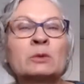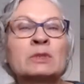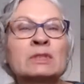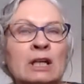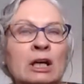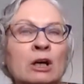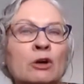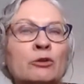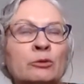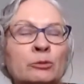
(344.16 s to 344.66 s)

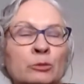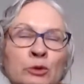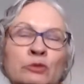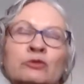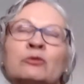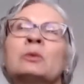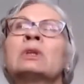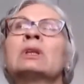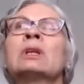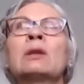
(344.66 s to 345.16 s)
health
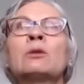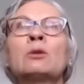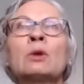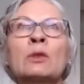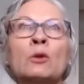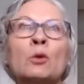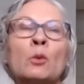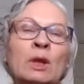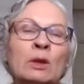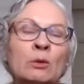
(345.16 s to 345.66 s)
movement and
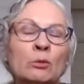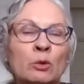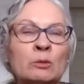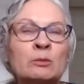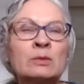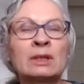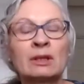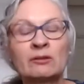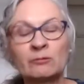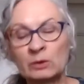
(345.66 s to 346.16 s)
the way
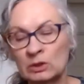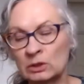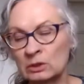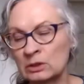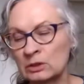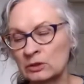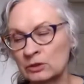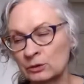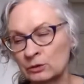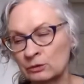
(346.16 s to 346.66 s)
women have been
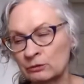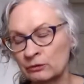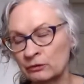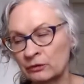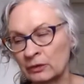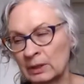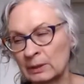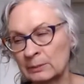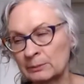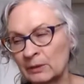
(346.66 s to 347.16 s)
sort of
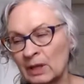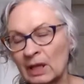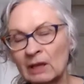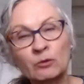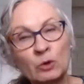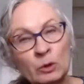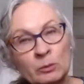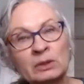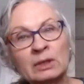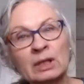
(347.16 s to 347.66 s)

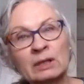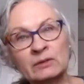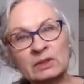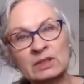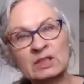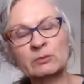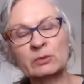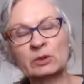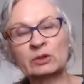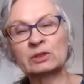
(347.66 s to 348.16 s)
women have
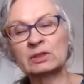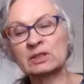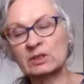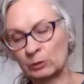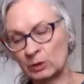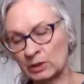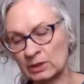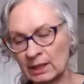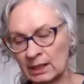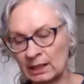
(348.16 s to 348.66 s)
experienced
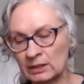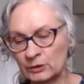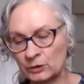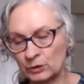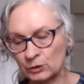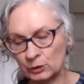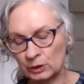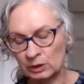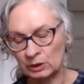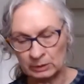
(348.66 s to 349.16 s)
breast cancer
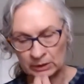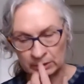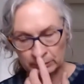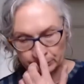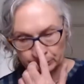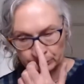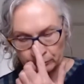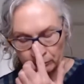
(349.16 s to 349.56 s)
treatment.